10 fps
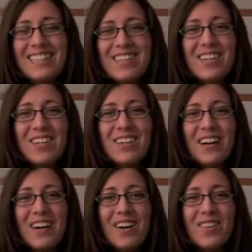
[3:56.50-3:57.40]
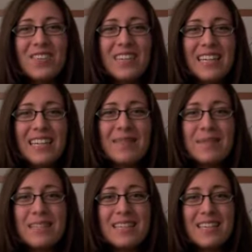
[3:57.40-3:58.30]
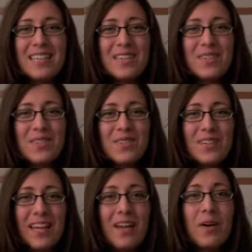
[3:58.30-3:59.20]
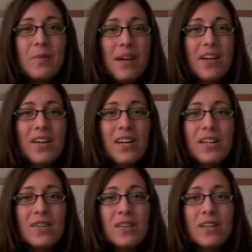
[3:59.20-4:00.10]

and so I'll hopefully be seeing you soon. And I hope you had a great new